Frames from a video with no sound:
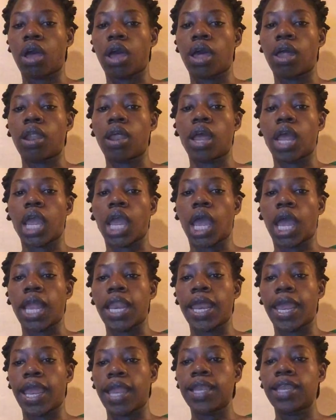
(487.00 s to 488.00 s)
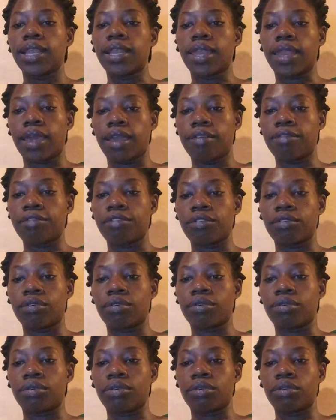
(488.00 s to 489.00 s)
at, at any
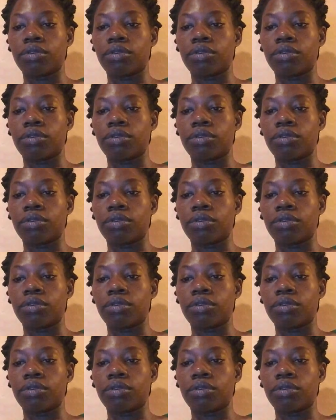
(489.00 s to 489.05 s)
level,